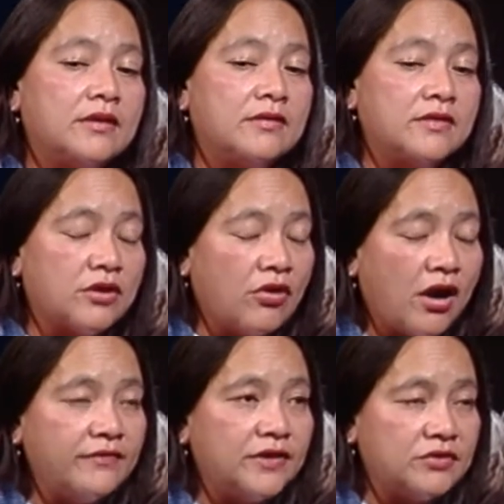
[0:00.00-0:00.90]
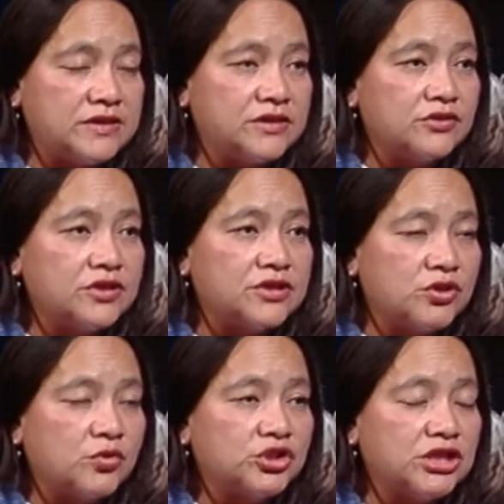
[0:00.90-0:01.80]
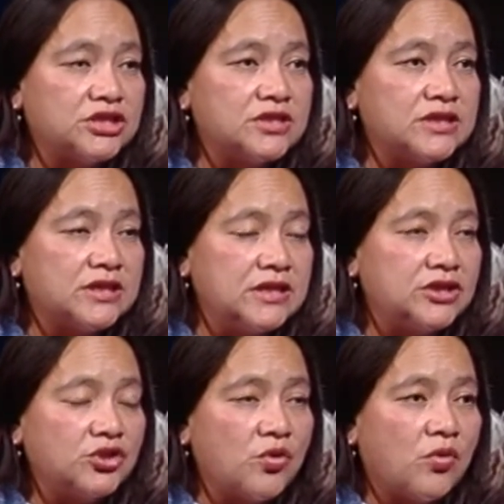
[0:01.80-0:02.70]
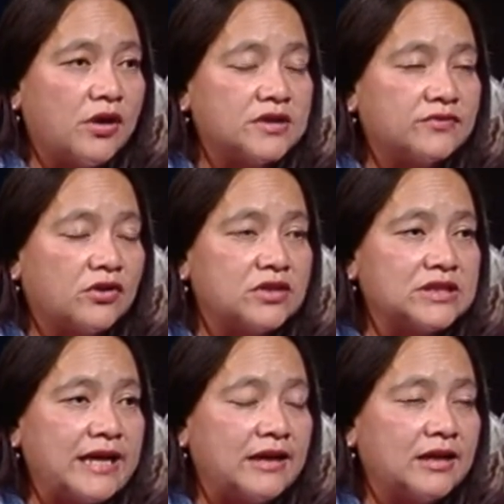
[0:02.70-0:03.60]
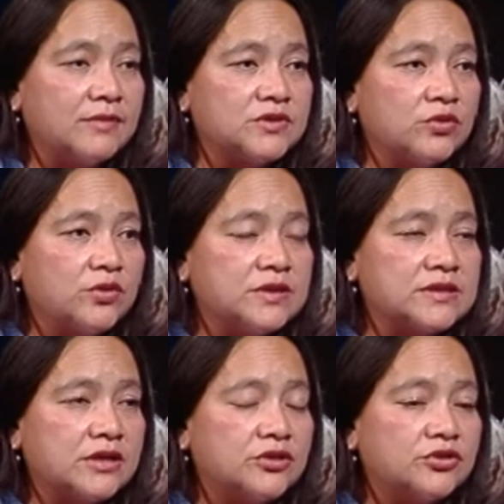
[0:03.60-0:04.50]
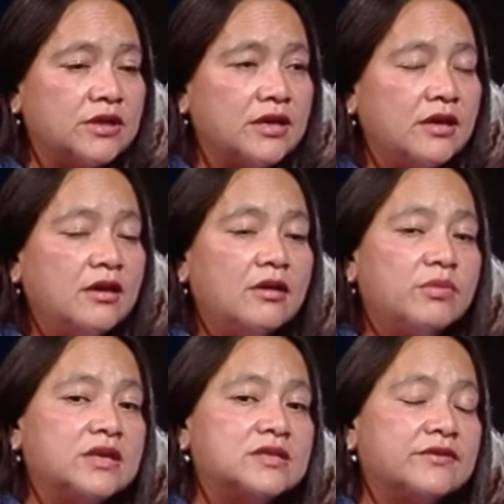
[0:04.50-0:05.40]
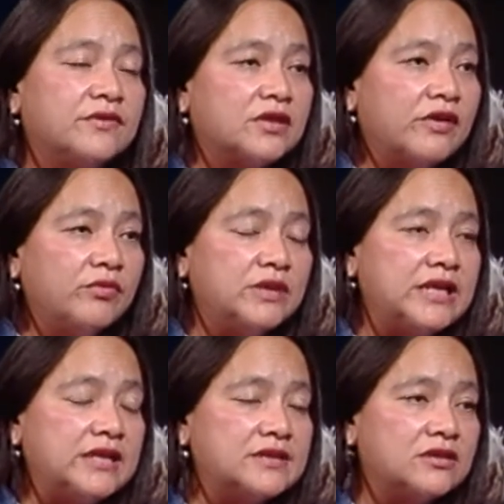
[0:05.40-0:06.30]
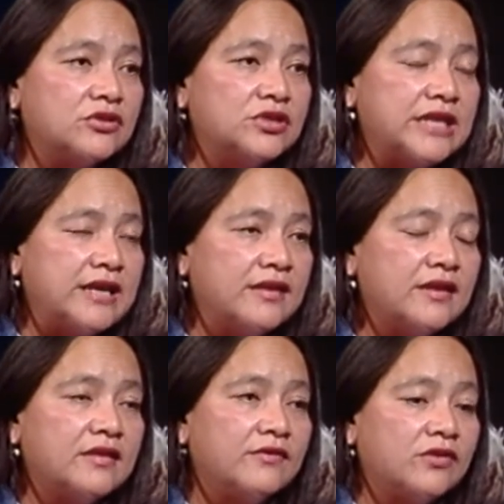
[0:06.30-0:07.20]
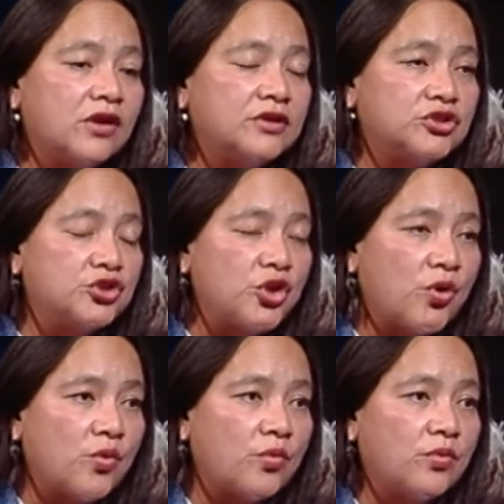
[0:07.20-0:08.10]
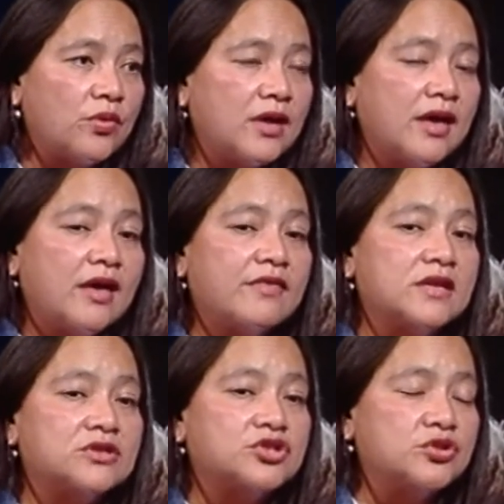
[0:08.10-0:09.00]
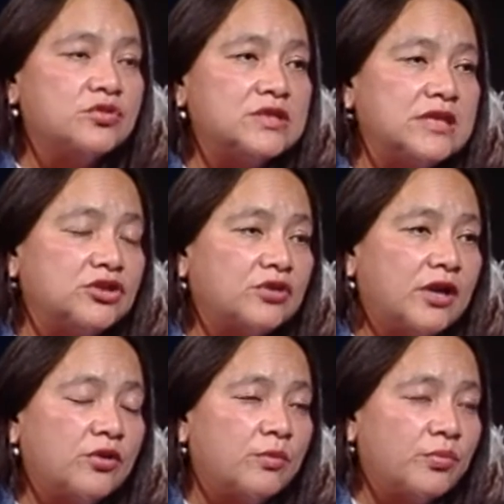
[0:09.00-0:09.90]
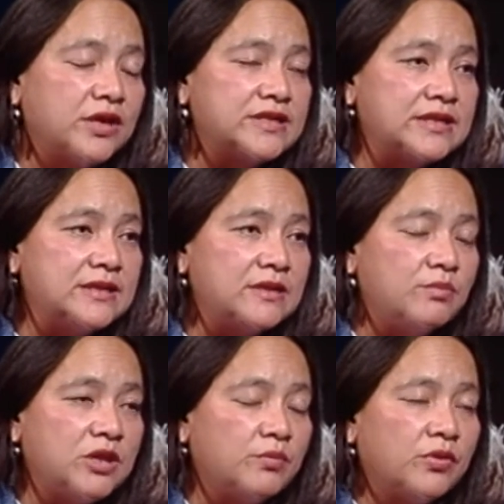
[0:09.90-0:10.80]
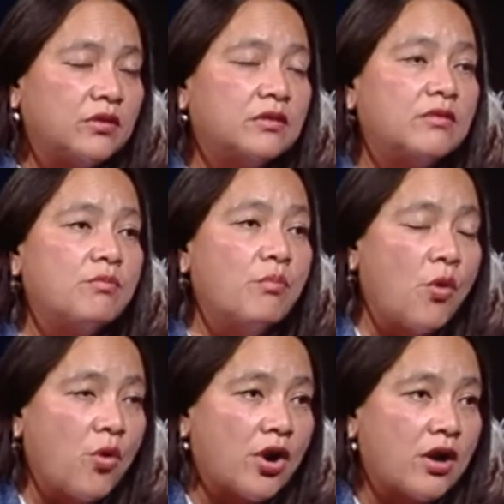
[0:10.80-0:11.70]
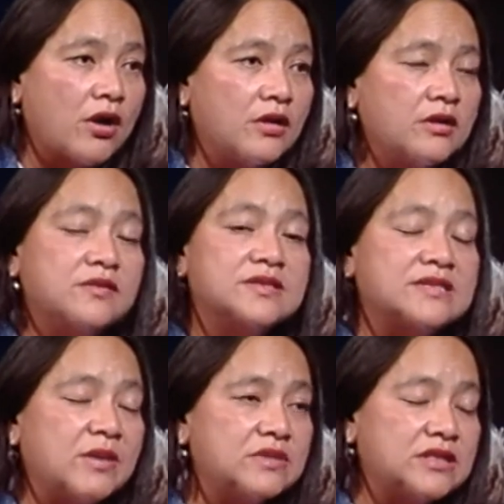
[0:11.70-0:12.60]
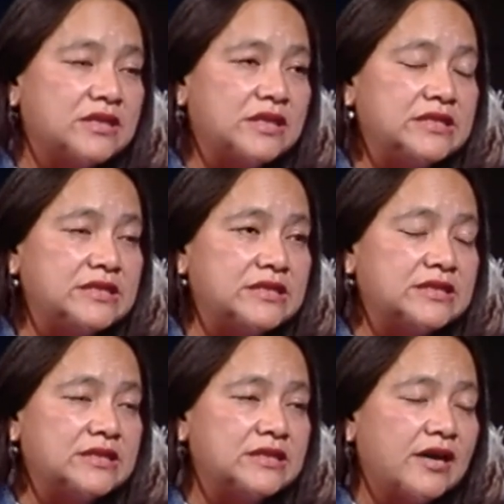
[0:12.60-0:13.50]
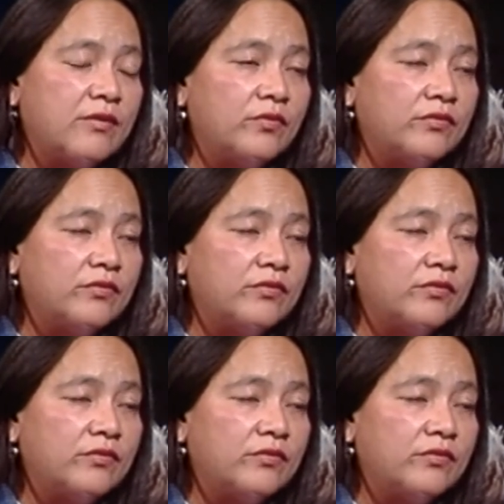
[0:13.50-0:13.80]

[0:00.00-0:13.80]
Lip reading: There are very serious negotiations that need to go on as far as land claims go in this country, because if the government hasn't learned anything, they've got to know that as soon as they try to oppress Indian people more, the same as the 1969